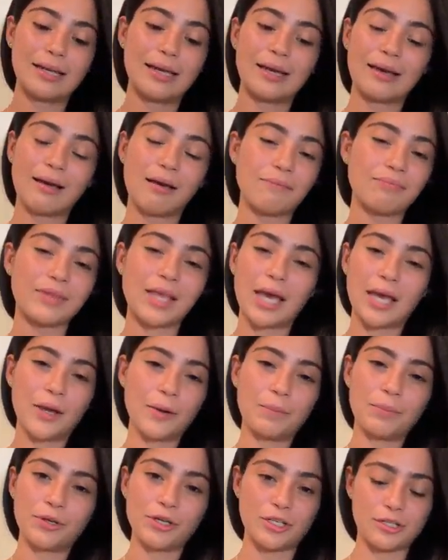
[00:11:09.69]
Like, I
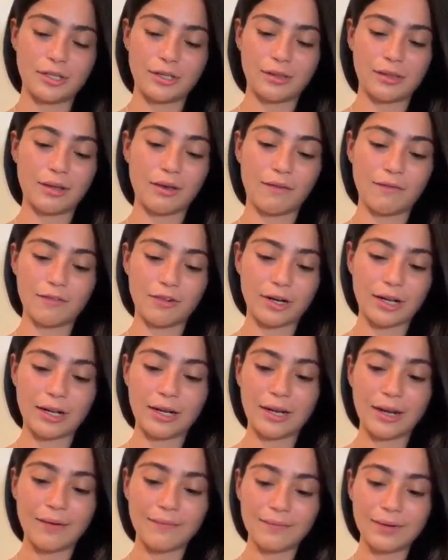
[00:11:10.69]
appreciate the effort. I
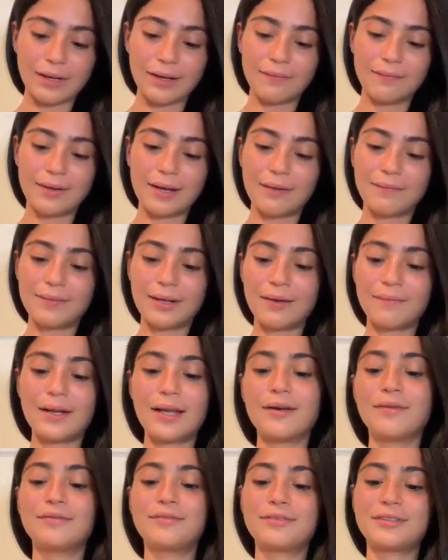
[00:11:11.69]
love, love, love, love,
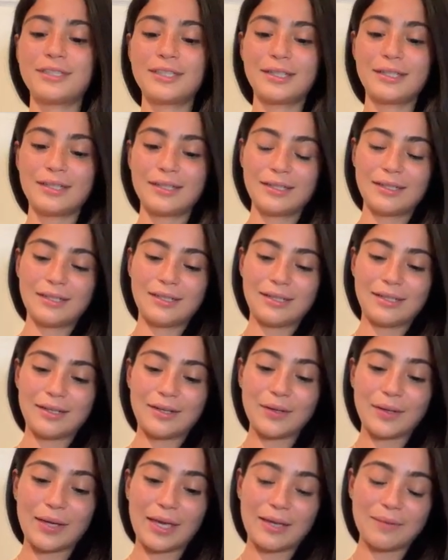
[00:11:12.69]
love.
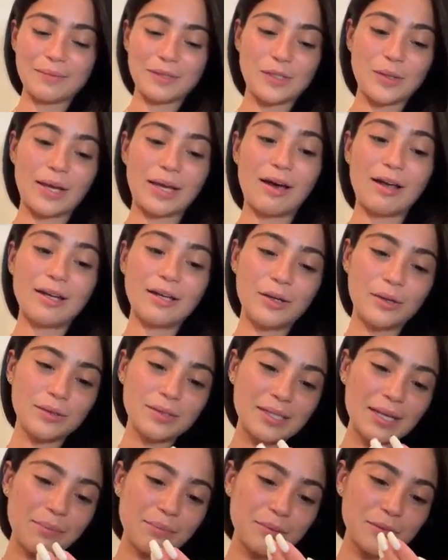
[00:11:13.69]
Okay, so I got little
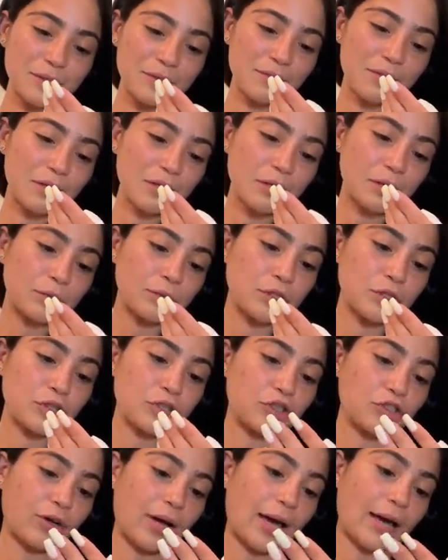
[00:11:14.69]
samples of their glue to
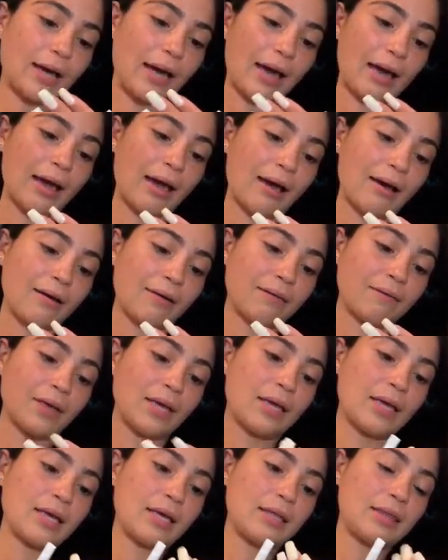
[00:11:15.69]
try. I have,
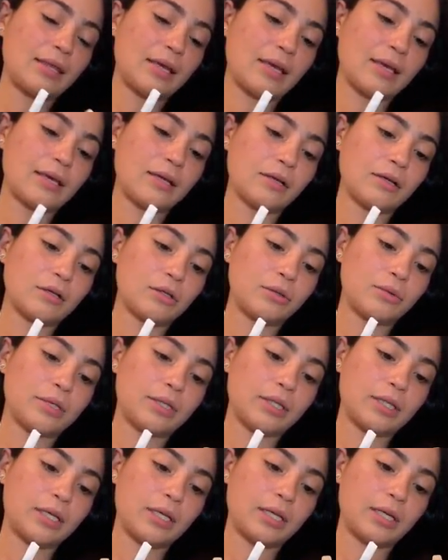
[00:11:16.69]
they
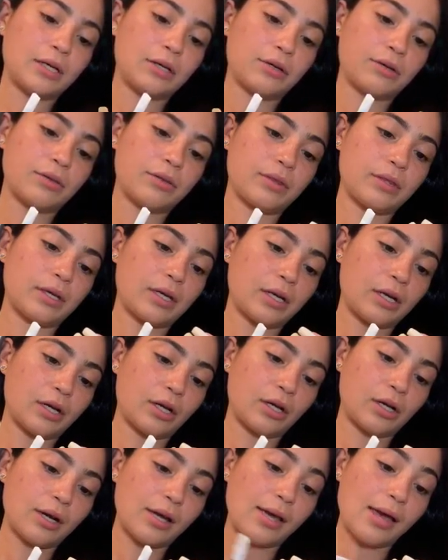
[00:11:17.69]
included here
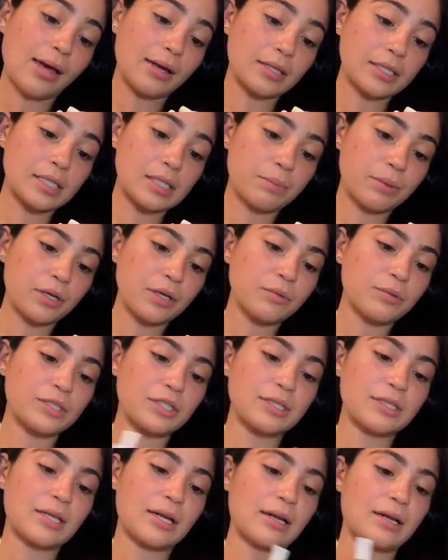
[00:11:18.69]
their Expert,
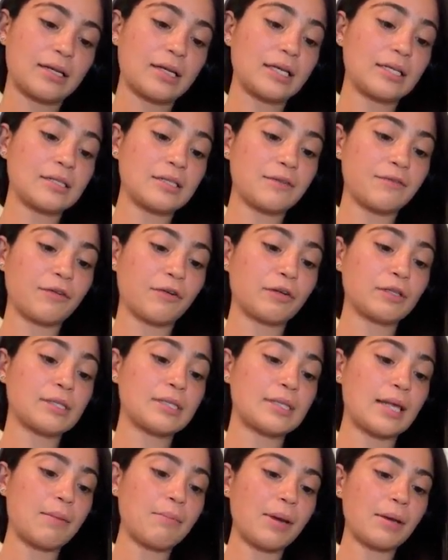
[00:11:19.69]
which is an adhesive for
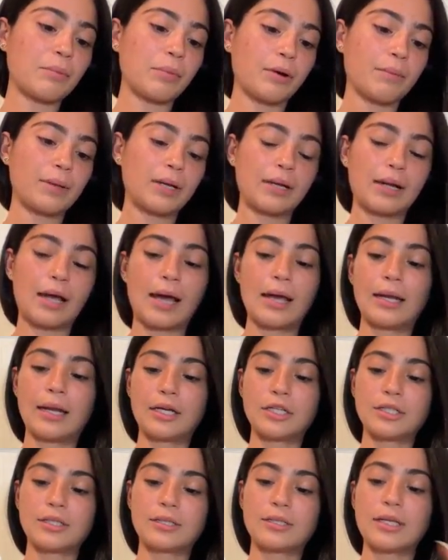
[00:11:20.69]
semi-permanent
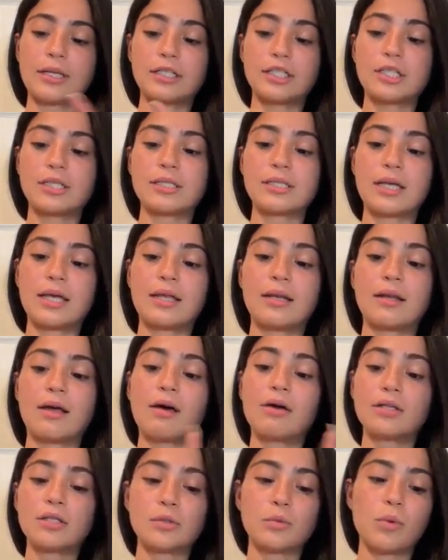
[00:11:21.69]
eyelash extensions, and
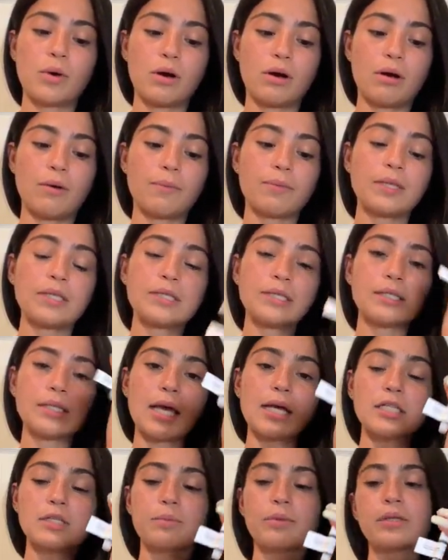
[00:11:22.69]
as well, this is
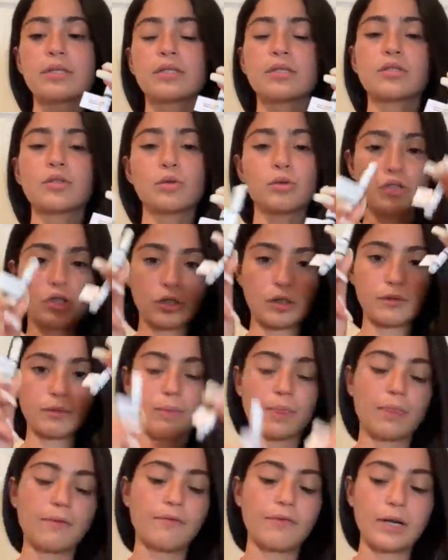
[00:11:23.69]
Expert this is Ultra
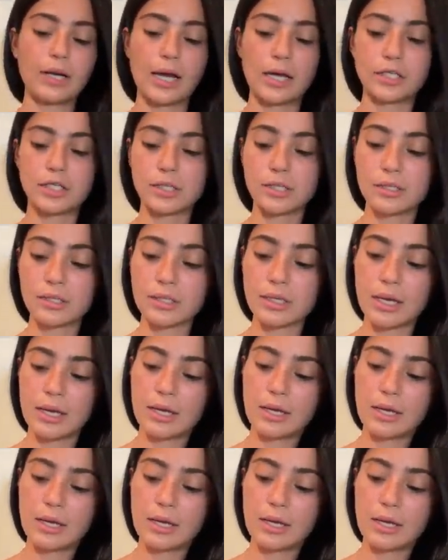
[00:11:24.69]
for lashes.